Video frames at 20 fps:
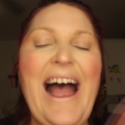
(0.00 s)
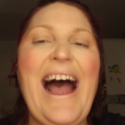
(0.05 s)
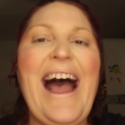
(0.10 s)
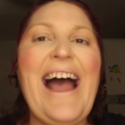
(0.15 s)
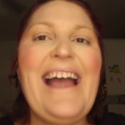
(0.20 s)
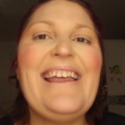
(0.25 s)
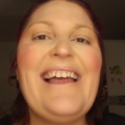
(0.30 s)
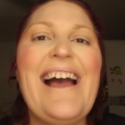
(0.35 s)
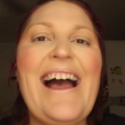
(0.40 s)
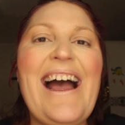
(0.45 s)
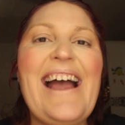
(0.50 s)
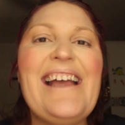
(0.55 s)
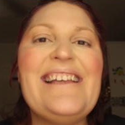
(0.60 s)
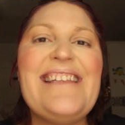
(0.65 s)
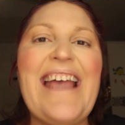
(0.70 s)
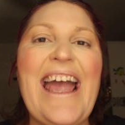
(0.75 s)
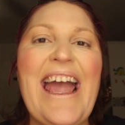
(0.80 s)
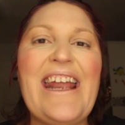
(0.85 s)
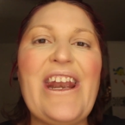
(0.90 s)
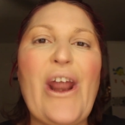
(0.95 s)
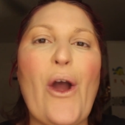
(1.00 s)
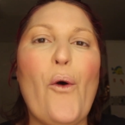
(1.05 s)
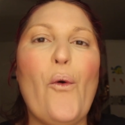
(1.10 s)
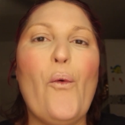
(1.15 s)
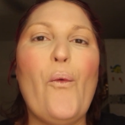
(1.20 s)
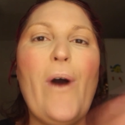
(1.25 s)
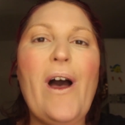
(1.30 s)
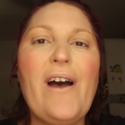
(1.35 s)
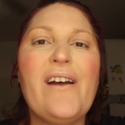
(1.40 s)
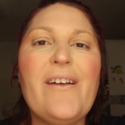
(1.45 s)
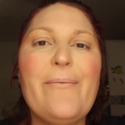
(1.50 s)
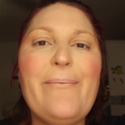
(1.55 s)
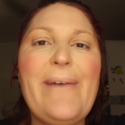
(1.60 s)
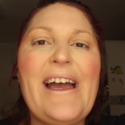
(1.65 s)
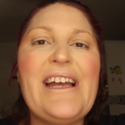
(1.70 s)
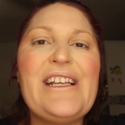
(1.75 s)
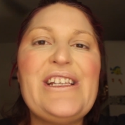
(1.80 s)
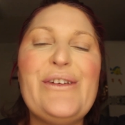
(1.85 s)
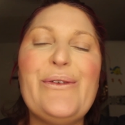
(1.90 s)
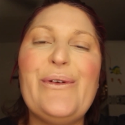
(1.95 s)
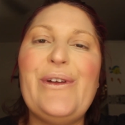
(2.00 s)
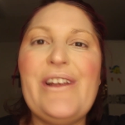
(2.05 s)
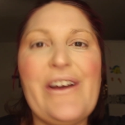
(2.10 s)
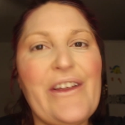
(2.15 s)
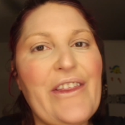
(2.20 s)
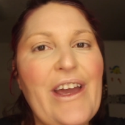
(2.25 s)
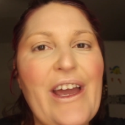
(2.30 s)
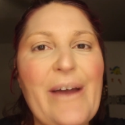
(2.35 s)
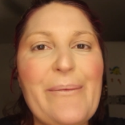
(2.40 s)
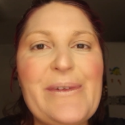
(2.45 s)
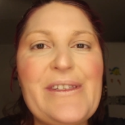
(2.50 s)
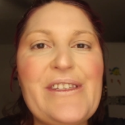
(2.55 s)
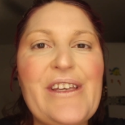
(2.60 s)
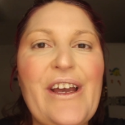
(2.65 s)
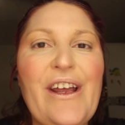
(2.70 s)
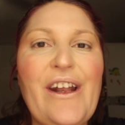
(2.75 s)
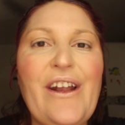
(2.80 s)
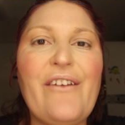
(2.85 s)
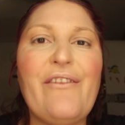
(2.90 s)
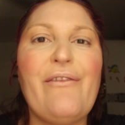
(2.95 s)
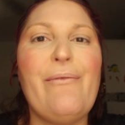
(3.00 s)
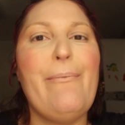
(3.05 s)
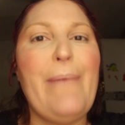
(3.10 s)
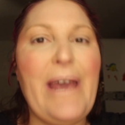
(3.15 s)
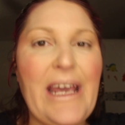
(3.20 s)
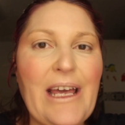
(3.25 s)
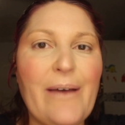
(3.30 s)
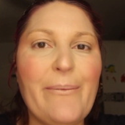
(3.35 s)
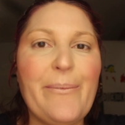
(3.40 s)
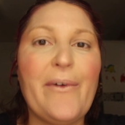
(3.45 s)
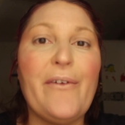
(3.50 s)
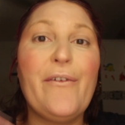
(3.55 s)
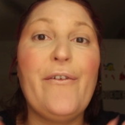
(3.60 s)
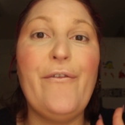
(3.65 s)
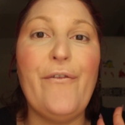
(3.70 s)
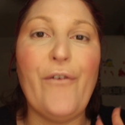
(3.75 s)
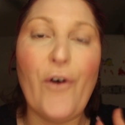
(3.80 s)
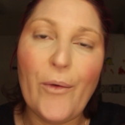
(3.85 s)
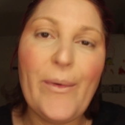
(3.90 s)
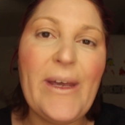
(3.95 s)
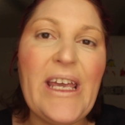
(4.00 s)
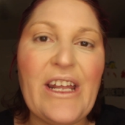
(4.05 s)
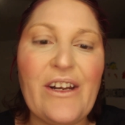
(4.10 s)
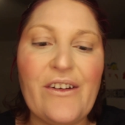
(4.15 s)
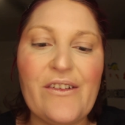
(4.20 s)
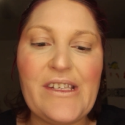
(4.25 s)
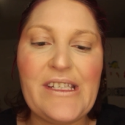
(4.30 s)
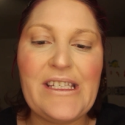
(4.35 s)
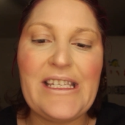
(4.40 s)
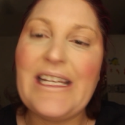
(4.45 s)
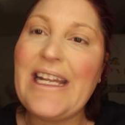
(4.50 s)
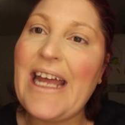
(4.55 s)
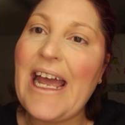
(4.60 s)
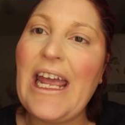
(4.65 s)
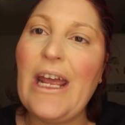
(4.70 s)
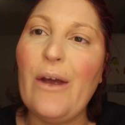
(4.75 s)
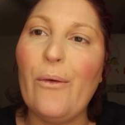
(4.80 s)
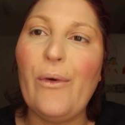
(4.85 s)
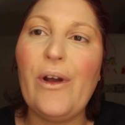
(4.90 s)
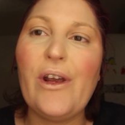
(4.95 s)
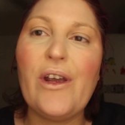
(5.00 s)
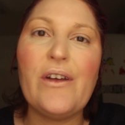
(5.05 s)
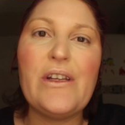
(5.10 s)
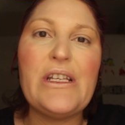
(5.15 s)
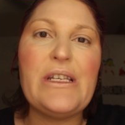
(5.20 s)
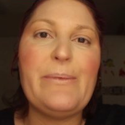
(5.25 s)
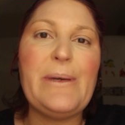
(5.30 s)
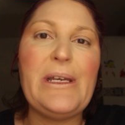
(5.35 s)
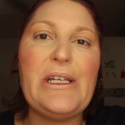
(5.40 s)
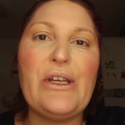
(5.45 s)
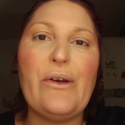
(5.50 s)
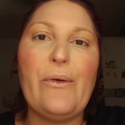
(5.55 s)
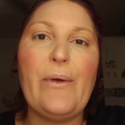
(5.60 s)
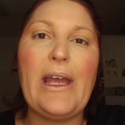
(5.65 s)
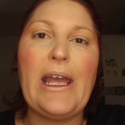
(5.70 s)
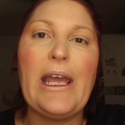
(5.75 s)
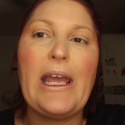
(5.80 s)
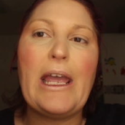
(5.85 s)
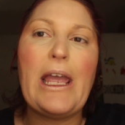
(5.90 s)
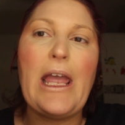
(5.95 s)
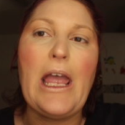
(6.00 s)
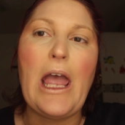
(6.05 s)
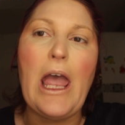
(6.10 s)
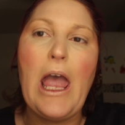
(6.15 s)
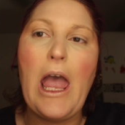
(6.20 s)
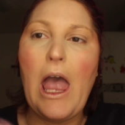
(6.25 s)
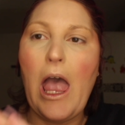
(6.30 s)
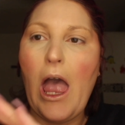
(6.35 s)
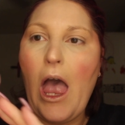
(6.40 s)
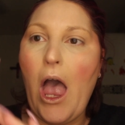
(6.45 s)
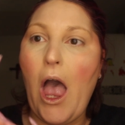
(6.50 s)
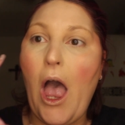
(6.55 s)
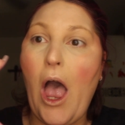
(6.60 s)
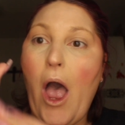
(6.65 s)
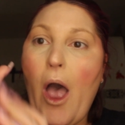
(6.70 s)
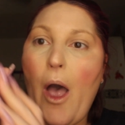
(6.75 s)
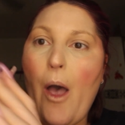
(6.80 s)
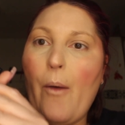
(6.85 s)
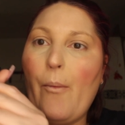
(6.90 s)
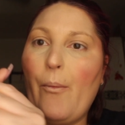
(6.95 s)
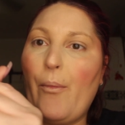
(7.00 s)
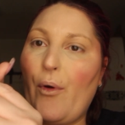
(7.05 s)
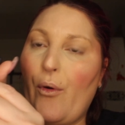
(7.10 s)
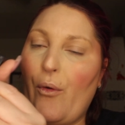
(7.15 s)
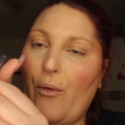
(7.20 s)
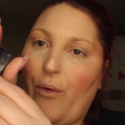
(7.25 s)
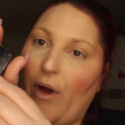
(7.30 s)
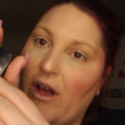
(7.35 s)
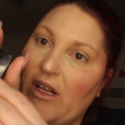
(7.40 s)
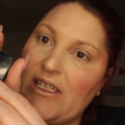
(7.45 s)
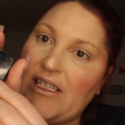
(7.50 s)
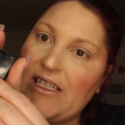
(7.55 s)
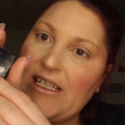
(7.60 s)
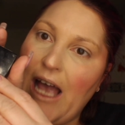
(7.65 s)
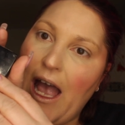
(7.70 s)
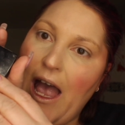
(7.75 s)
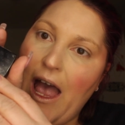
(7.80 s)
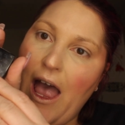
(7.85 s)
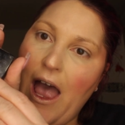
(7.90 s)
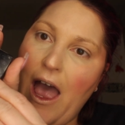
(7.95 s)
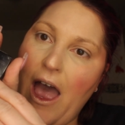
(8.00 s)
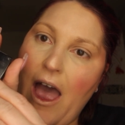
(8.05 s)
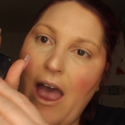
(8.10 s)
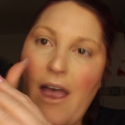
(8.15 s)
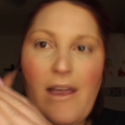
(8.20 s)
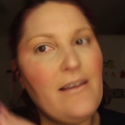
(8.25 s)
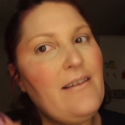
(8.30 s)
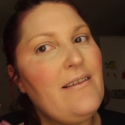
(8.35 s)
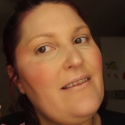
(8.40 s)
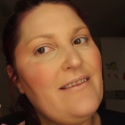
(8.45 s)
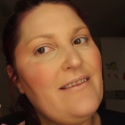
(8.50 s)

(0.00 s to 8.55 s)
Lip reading: Hi guys, and welcome back to another episode of Makeup for Beginners. Today we're going to be doing bronzer.